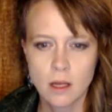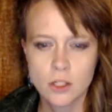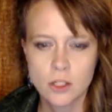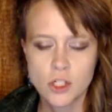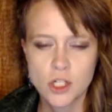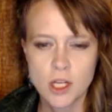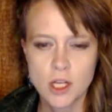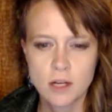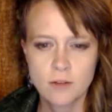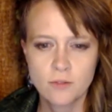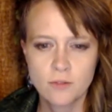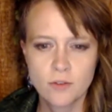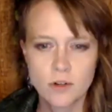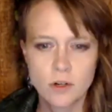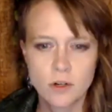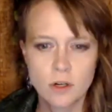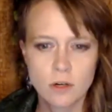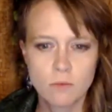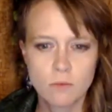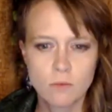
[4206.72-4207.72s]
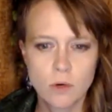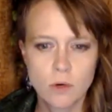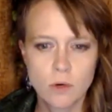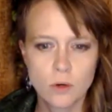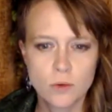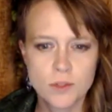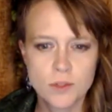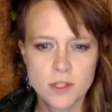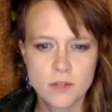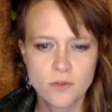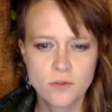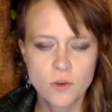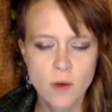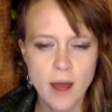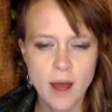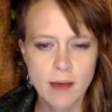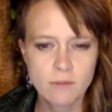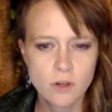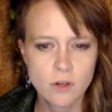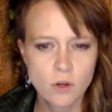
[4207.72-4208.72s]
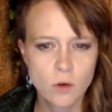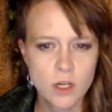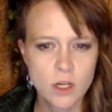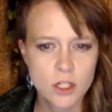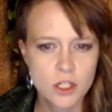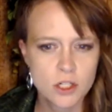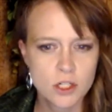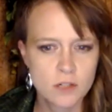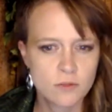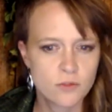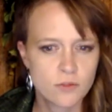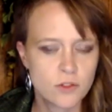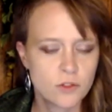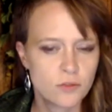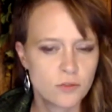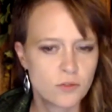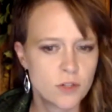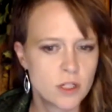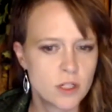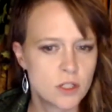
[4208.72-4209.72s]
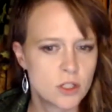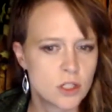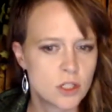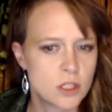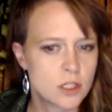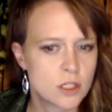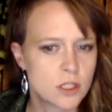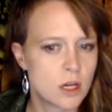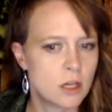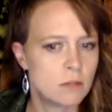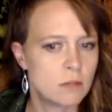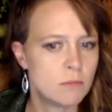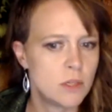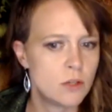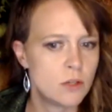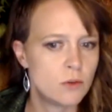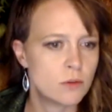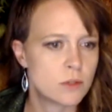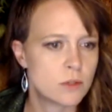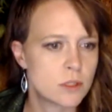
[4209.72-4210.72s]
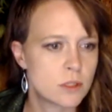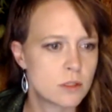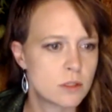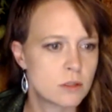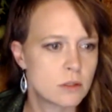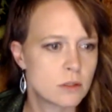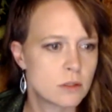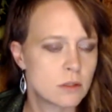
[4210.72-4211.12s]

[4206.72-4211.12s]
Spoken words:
Jennifer Rose, if you have a question, feel free to just unmute.